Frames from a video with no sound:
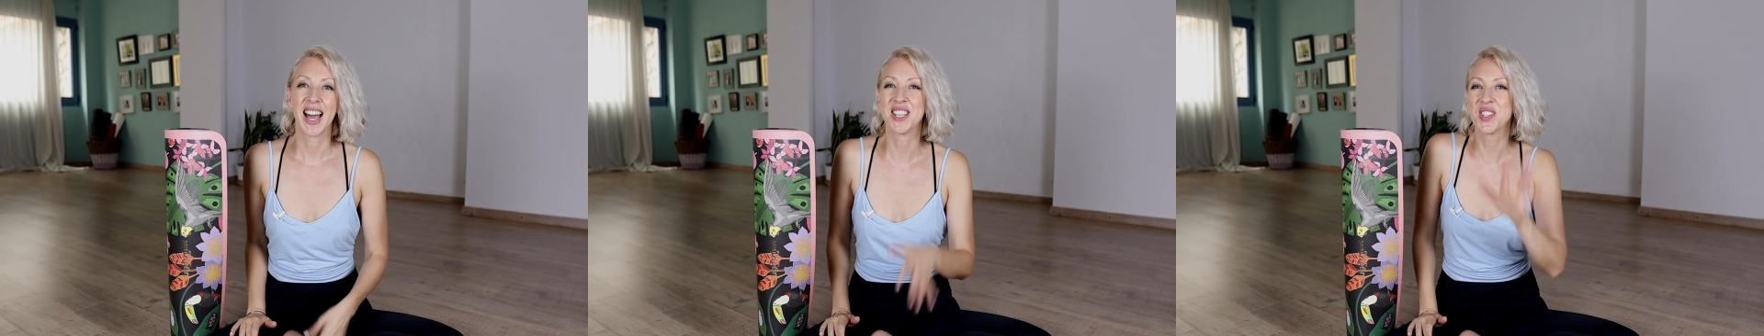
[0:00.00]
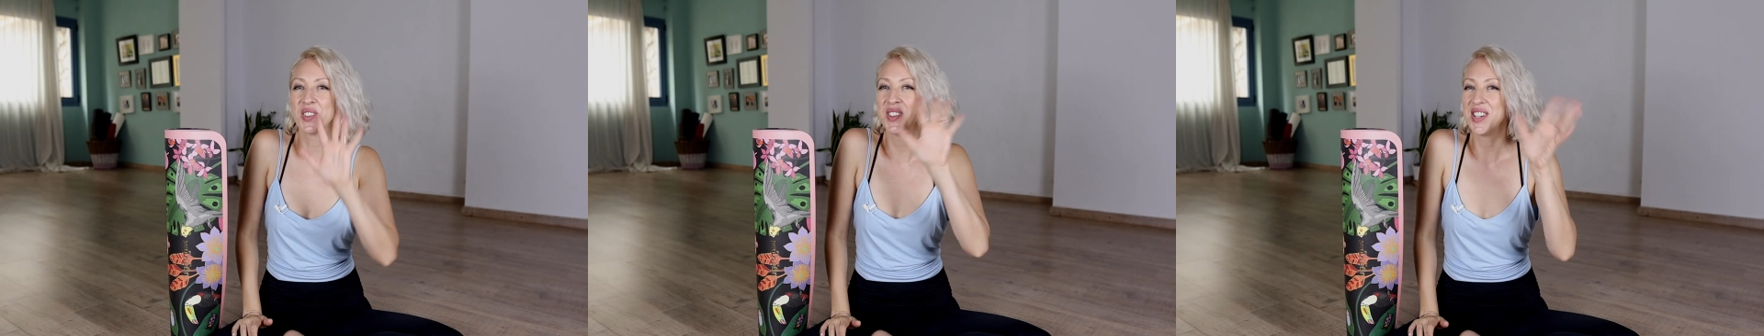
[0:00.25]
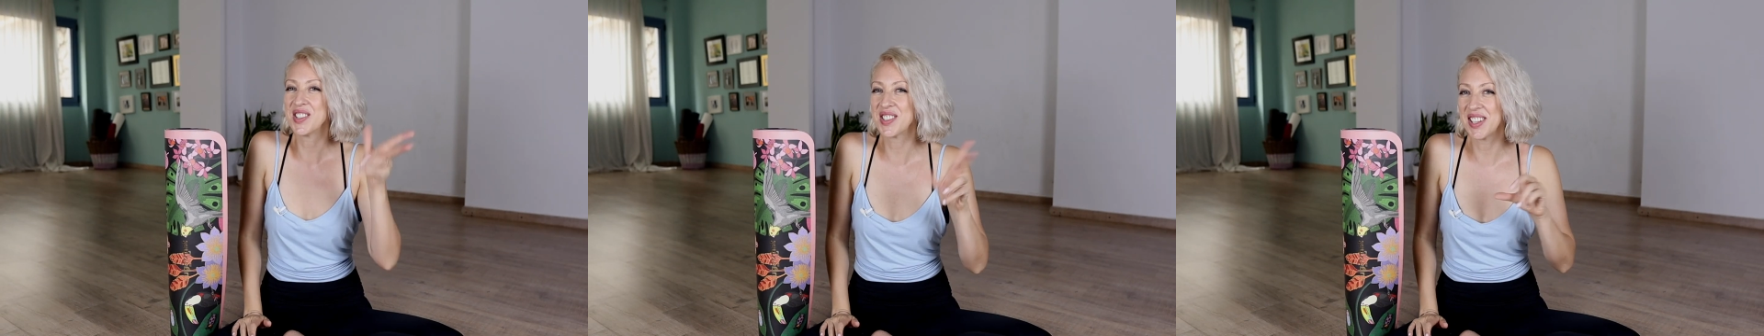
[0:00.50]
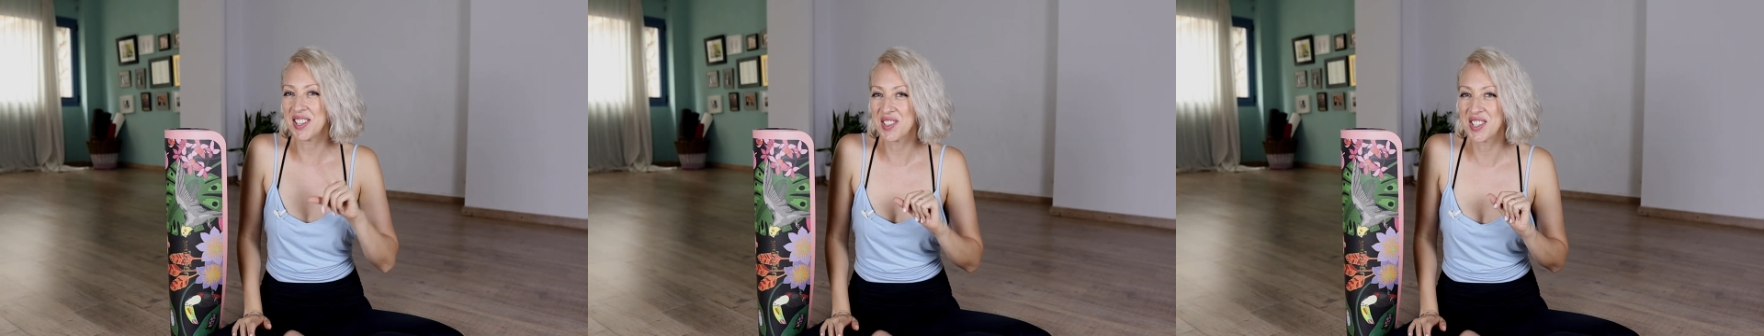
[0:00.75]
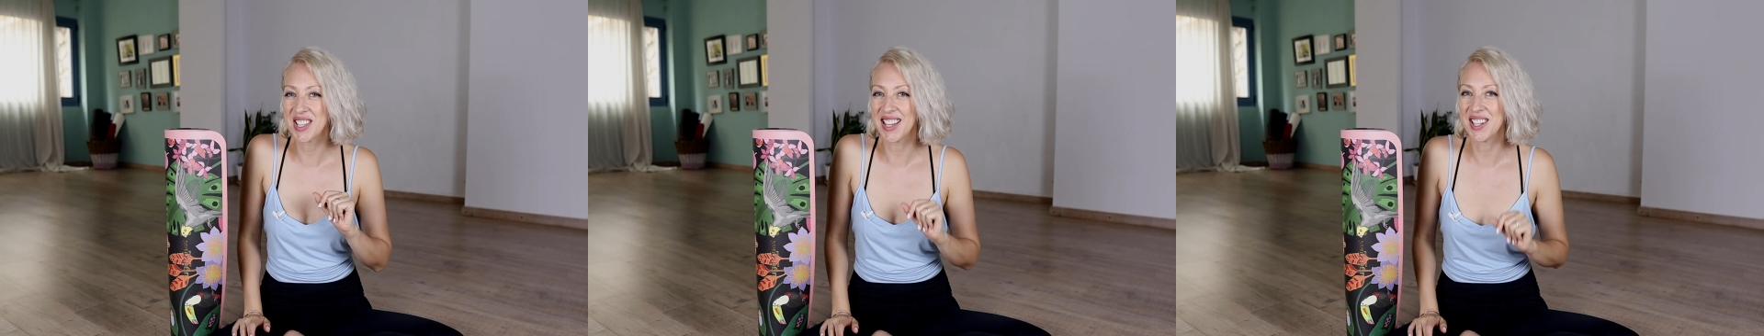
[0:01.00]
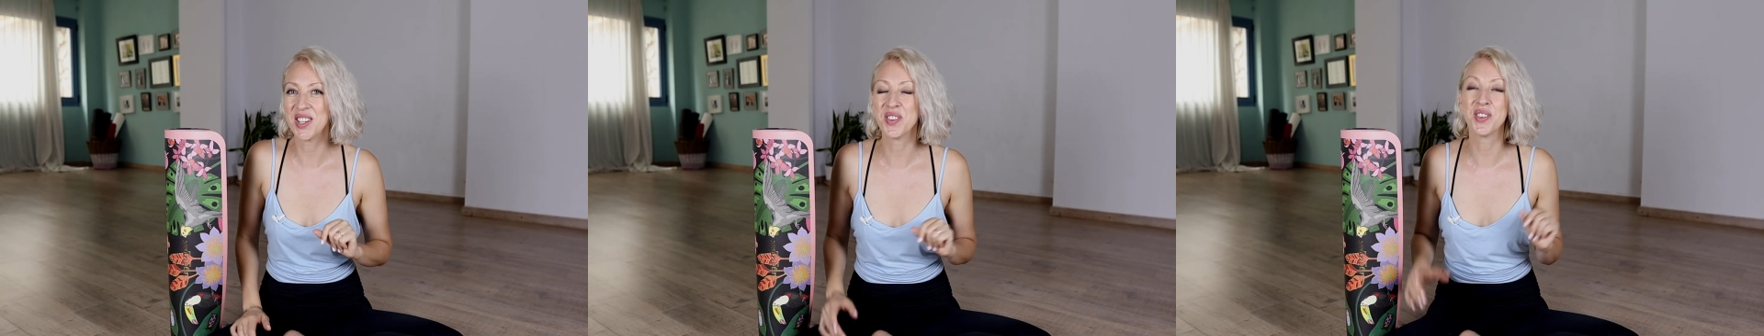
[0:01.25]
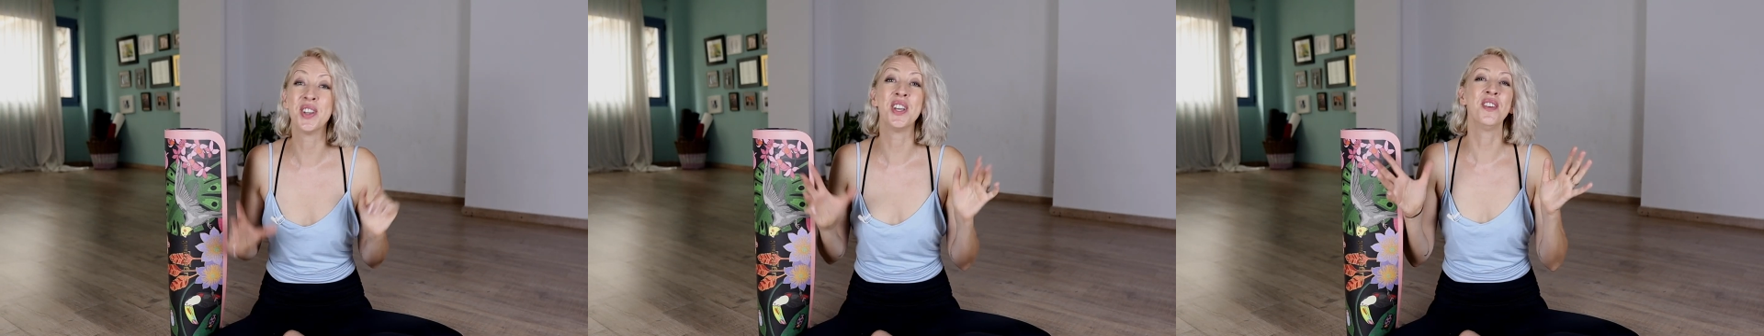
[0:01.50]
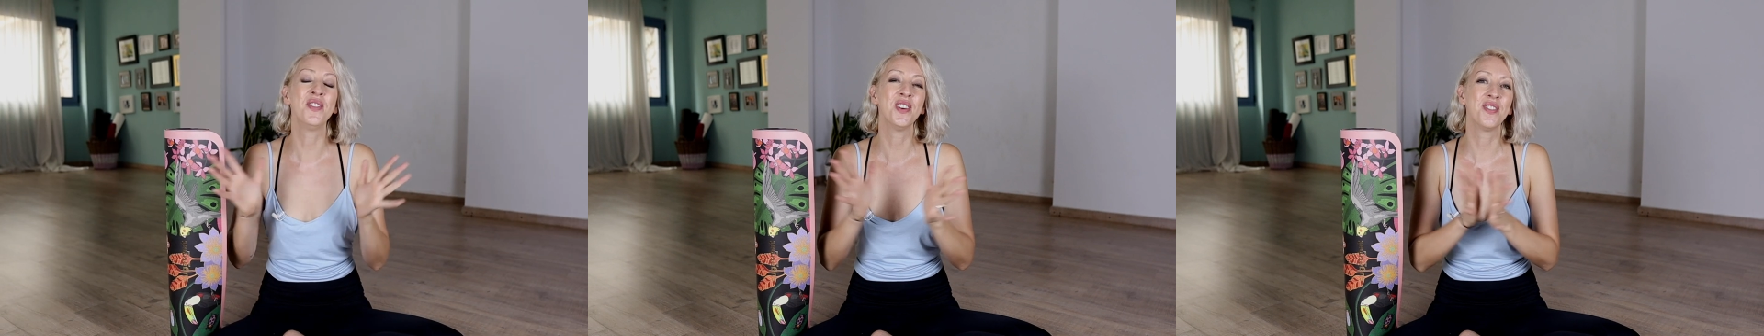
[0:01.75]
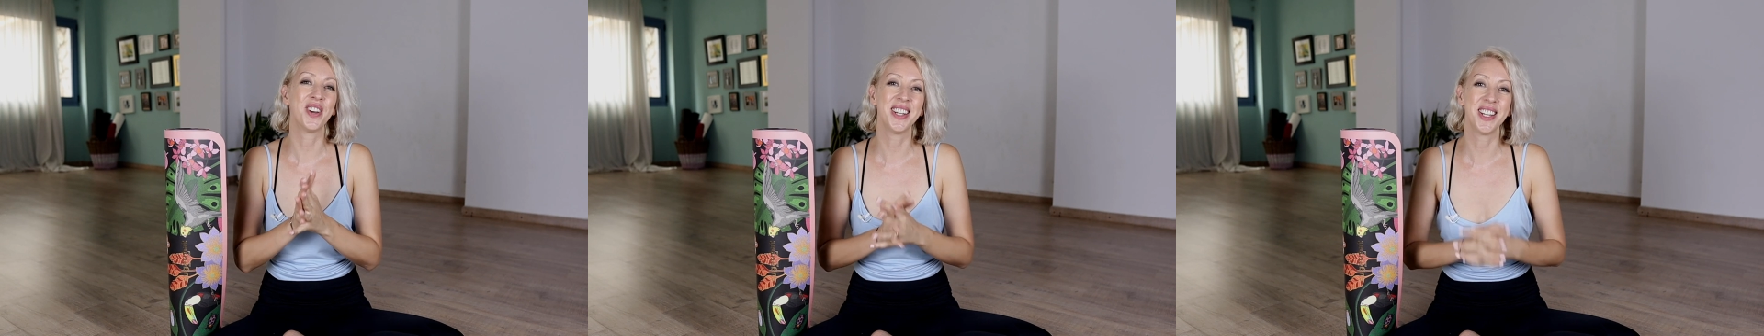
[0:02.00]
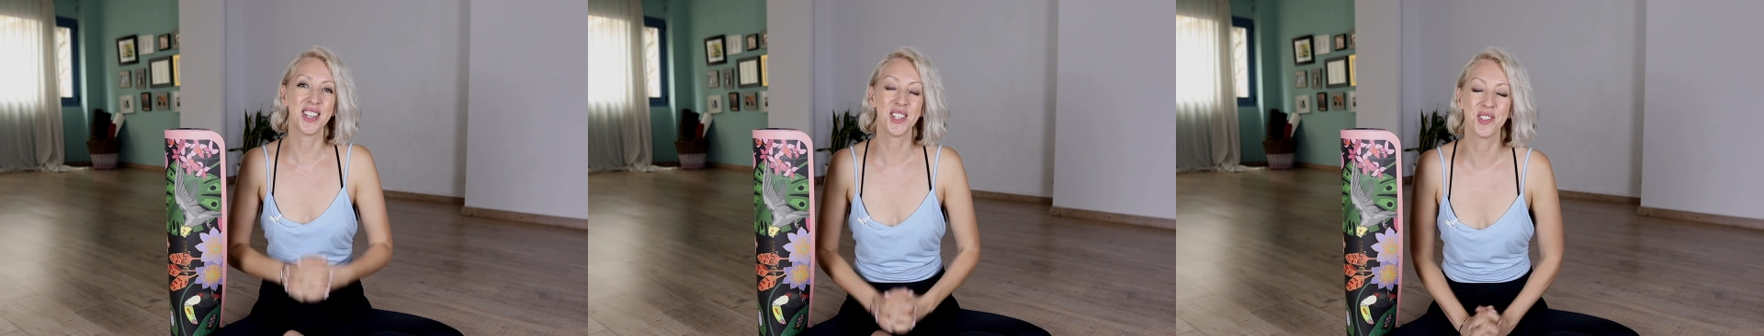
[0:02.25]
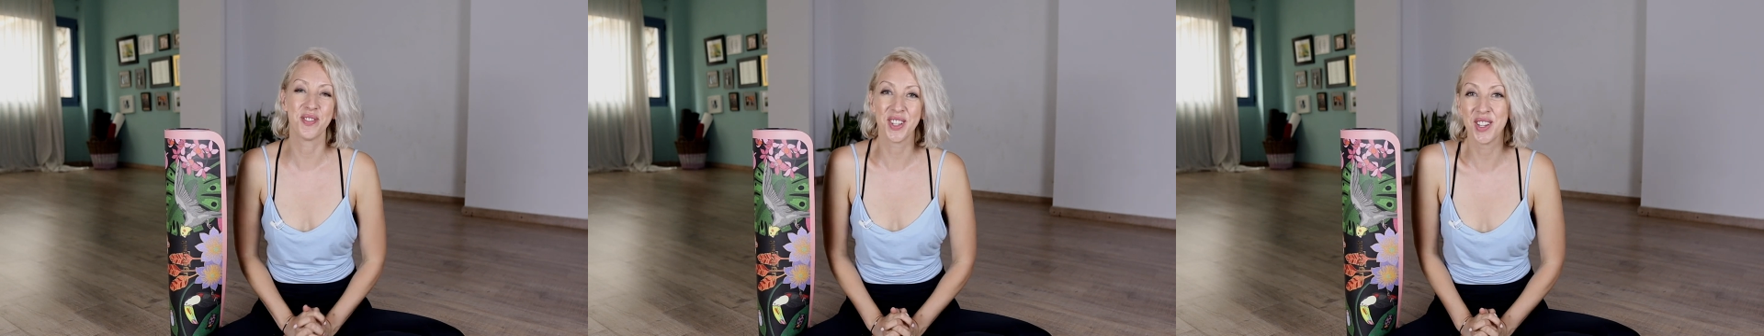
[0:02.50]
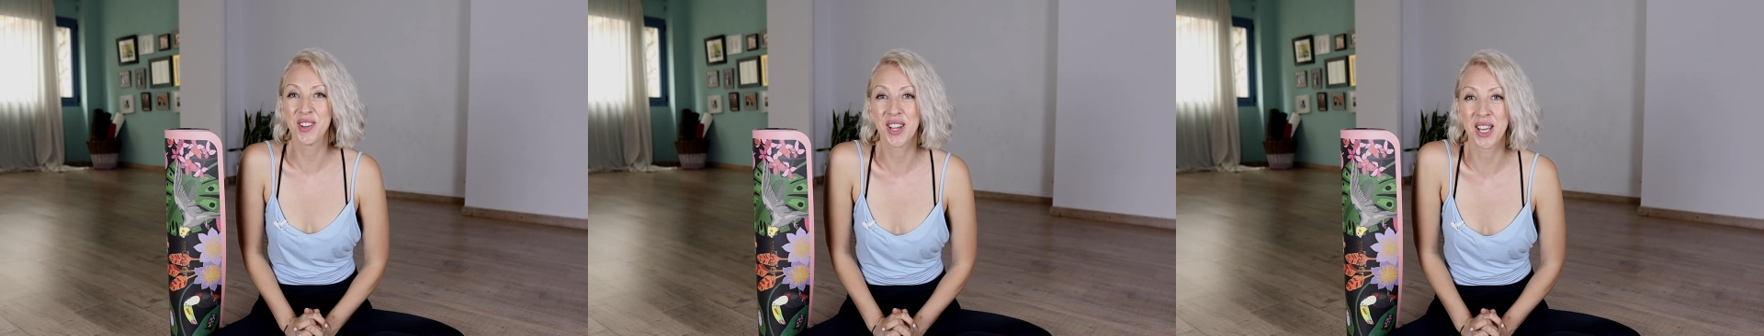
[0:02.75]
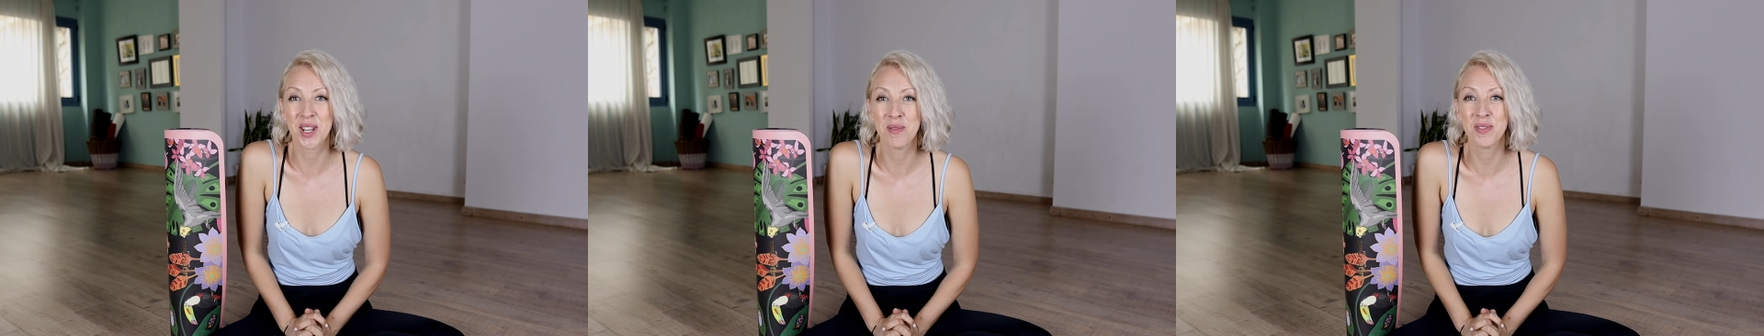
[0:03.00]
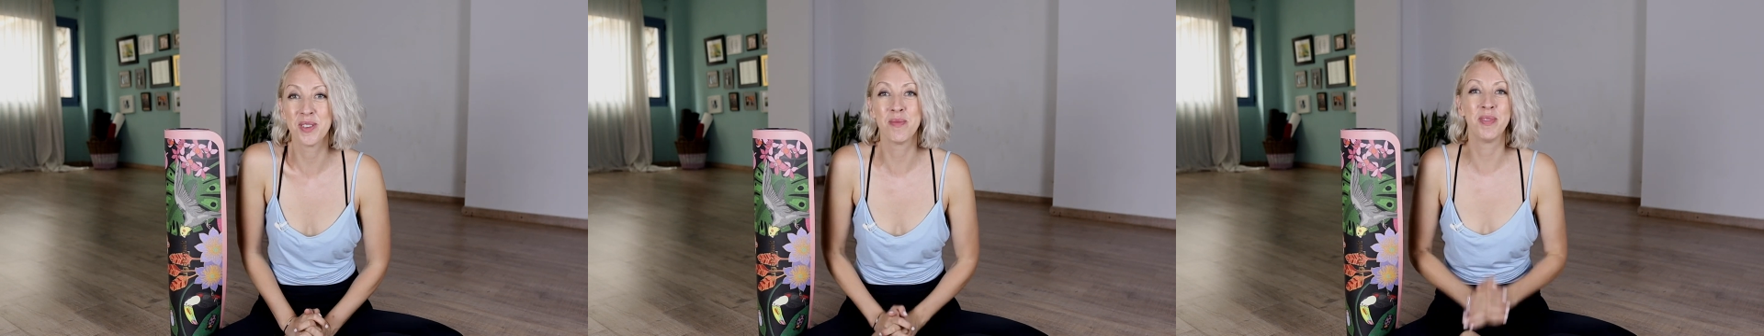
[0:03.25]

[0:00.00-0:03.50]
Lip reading: And so here's a little side note. If you're finding this video helpful,